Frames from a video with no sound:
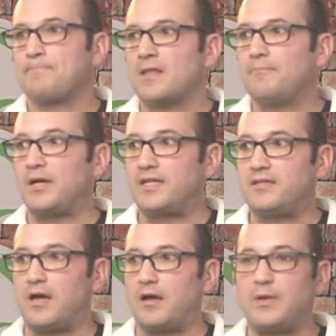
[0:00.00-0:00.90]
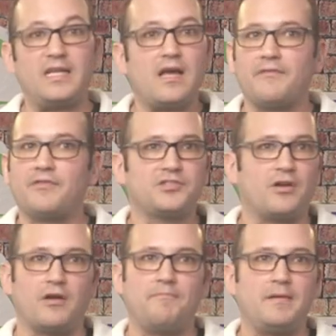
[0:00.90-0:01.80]
But uh, we never
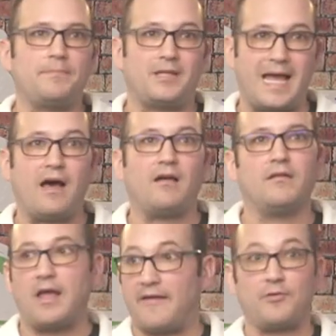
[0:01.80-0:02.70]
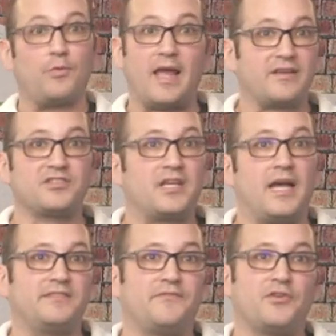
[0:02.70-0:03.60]
start people out everyone
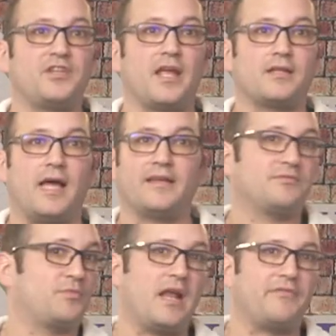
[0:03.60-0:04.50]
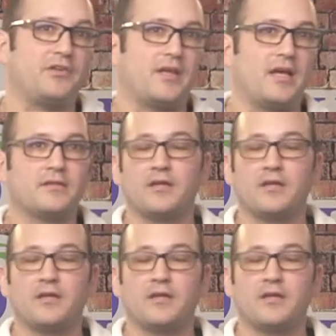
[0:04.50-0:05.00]
exercising first day of class, and we never do that.